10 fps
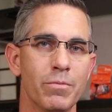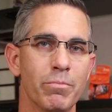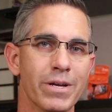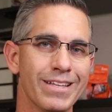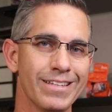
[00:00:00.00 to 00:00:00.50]

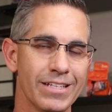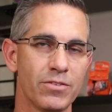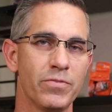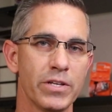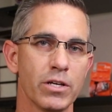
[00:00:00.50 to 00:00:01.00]
But in
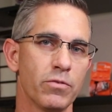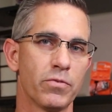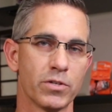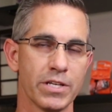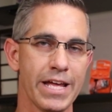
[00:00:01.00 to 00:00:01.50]
this video
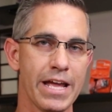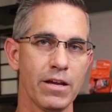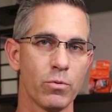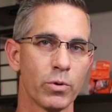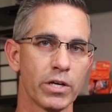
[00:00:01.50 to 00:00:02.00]
for
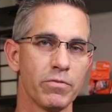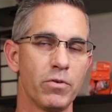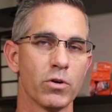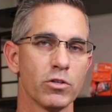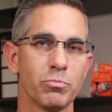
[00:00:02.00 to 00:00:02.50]
today, we're gonna
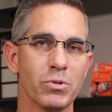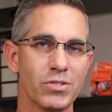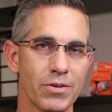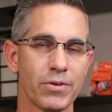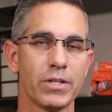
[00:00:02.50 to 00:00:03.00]
focus
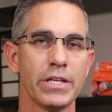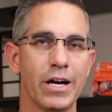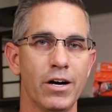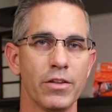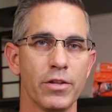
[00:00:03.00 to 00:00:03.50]
specifically
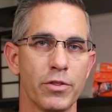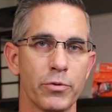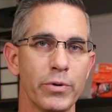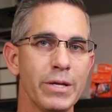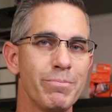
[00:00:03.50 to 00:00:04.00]
on the
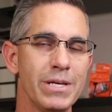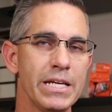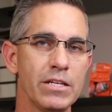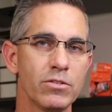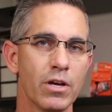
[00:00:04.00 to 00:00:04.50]
3
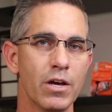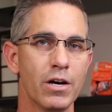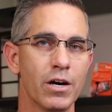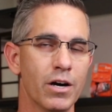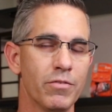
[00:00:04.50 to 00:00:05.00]
B's
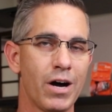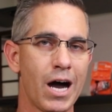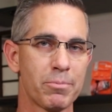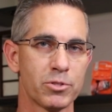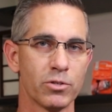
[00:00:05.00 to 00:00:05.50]
of
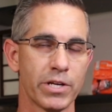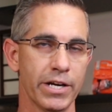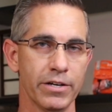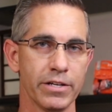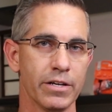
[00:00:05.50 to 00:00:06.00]
optional
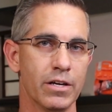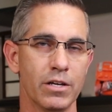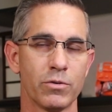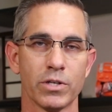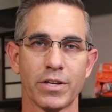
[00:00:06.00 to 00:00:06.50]
carry.
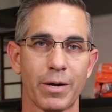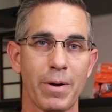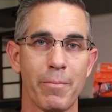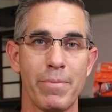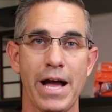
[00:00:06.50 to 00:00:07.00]
We're gonna talk
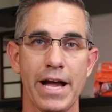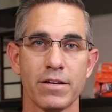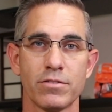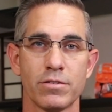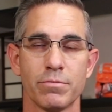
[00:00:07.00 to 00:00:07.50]
about
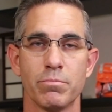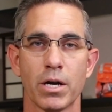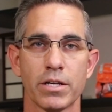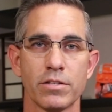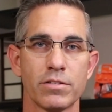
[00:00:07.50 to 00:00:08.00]
bags,
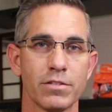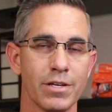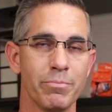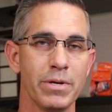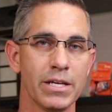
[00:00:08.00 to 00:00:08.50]
buckets,
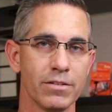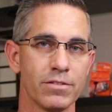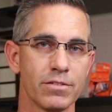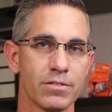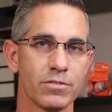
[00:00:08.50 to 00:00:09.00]
and
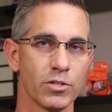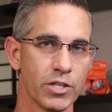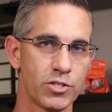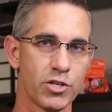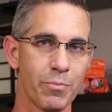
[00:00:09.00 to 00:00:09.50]
bins. So
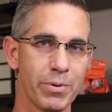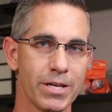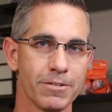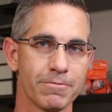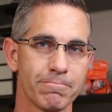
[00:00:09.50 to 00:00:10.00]
let's jump in.